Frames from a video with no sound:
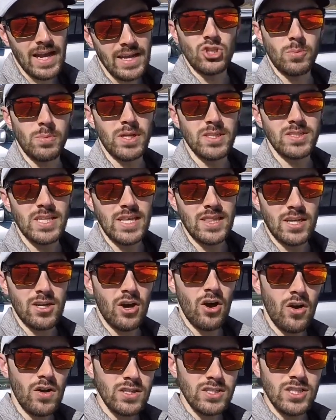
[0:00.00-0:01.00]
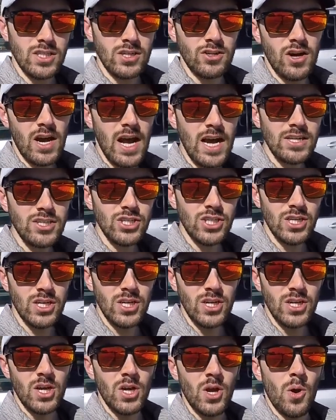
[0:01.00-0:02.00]
So I'm gonna take the car into the garage,
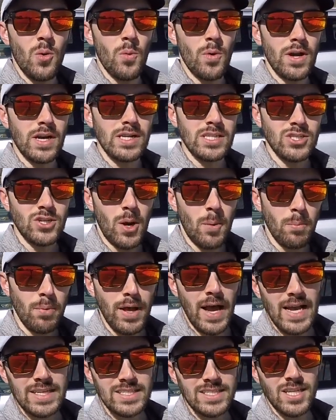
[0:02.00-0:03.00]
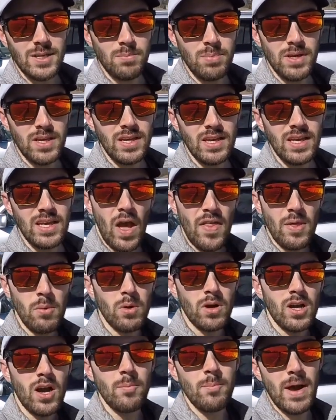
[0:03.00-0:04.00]
we're gonna start plasti dipping, and then we'll
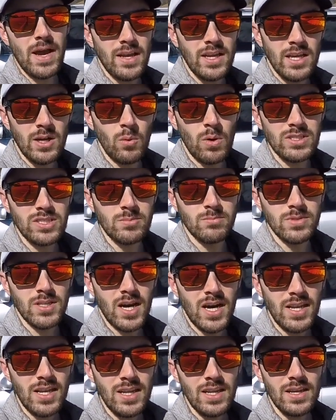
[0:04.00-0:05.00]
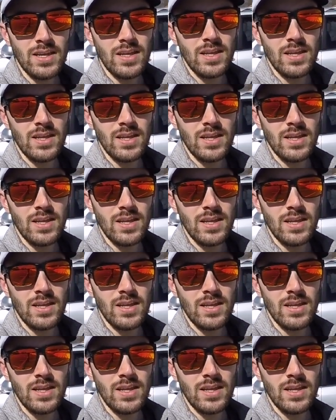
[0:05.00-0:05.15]
come back here once I'm done.